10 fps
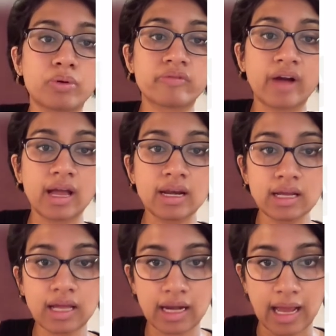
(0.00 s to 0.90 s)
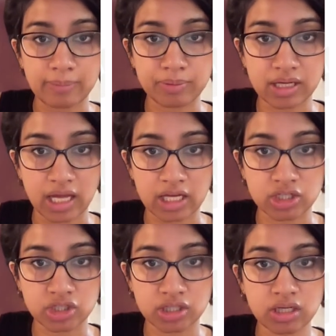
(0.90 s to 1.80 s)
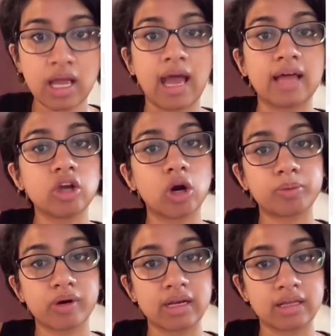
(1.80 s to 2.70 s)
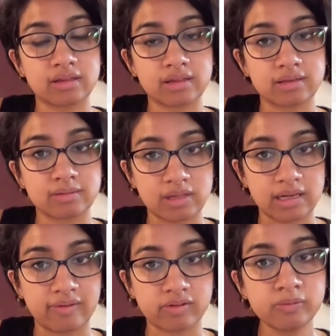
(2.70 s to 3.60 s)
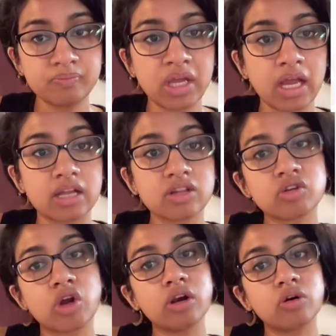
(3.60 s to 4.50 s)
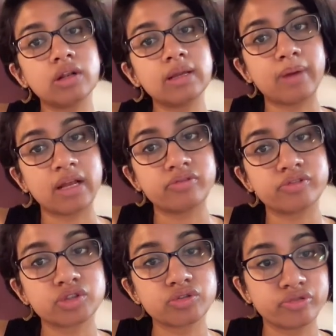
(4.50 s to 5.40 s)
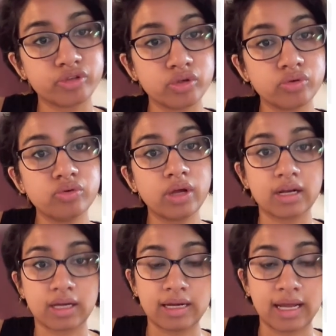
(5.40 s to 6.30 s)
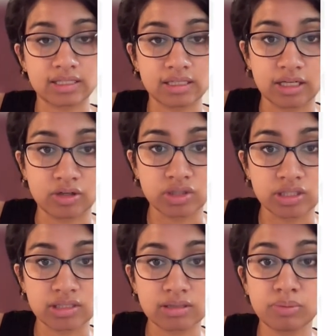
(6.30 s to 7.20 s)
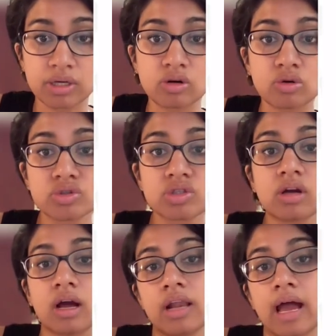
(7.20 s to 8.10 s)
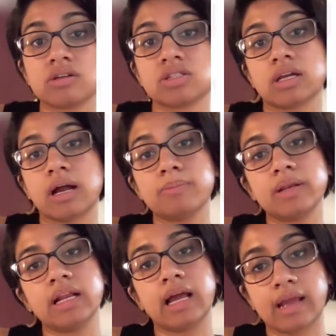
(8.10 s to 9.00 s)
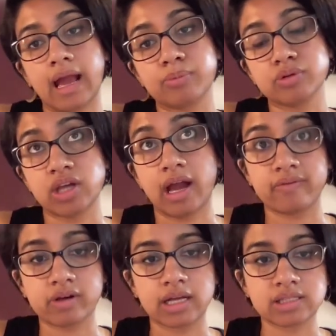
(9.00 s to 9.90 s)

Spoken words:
By providing an application at the operating systems level, it is not only beneficial for you in a connected ecosystem, but it also allows a company like Apple to have a